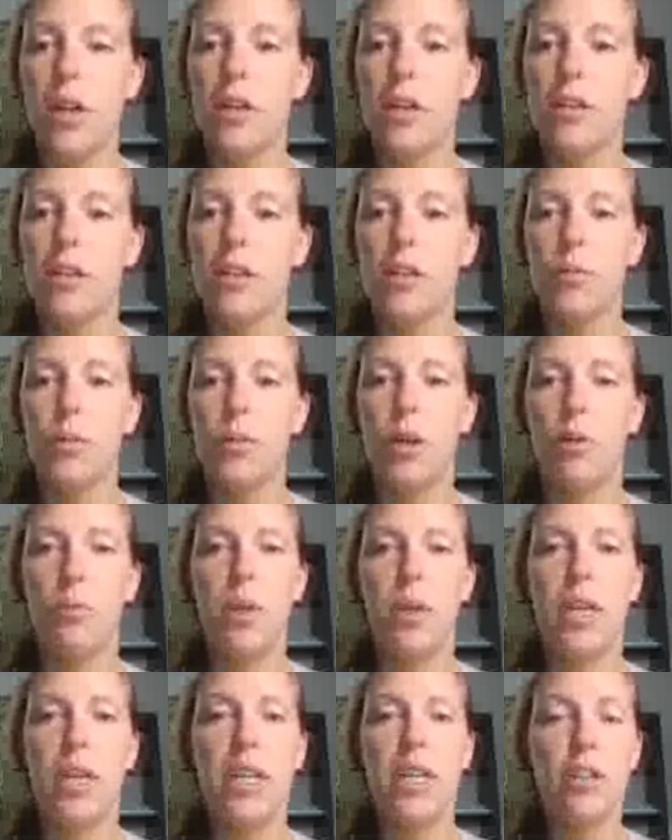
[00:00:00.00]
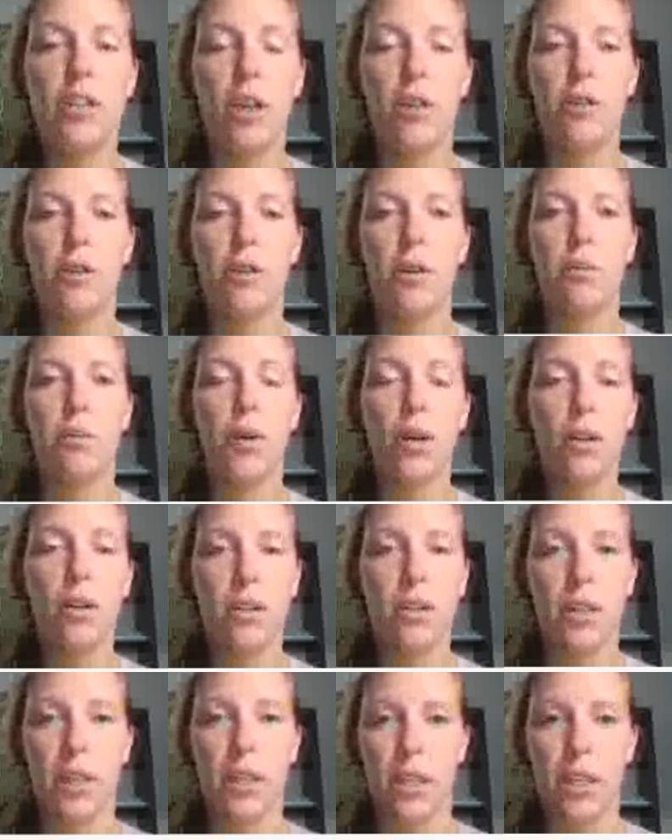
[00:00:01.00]
Since we don't meet each other in
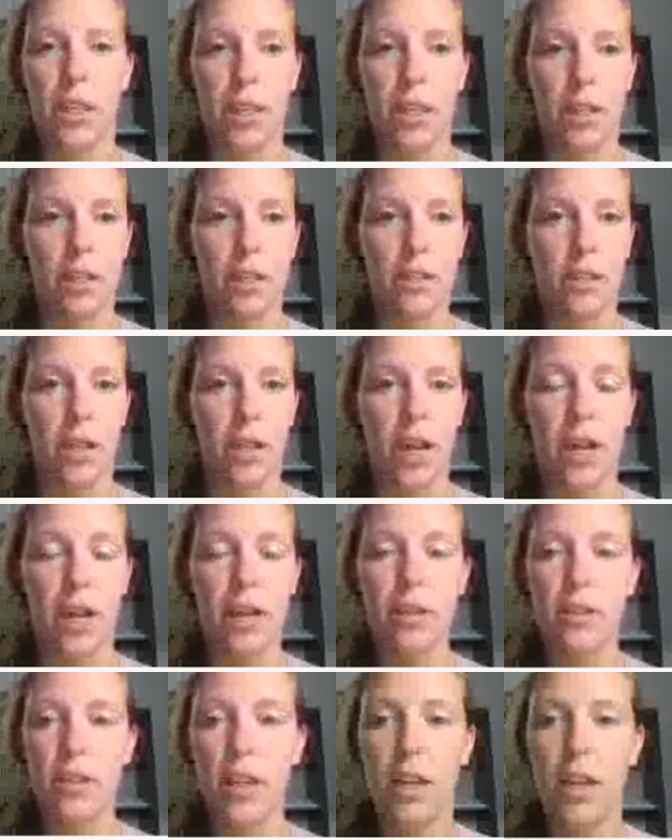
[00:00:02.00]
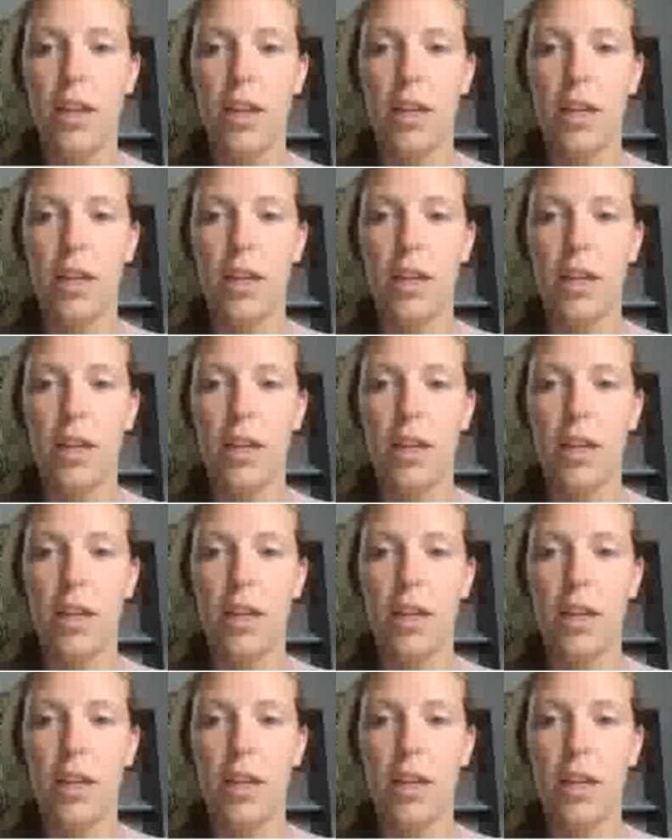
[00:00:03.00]
person in this class,